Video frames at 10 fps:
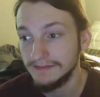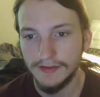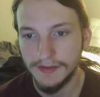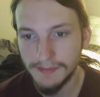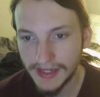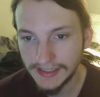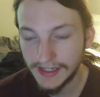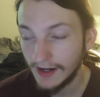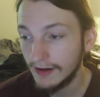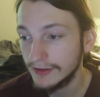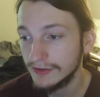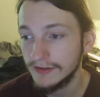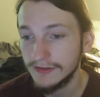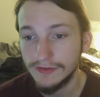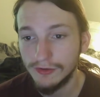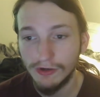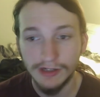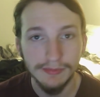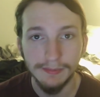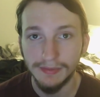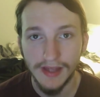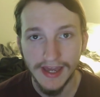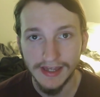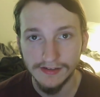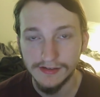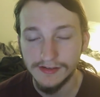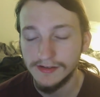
The main character is incredibly bland,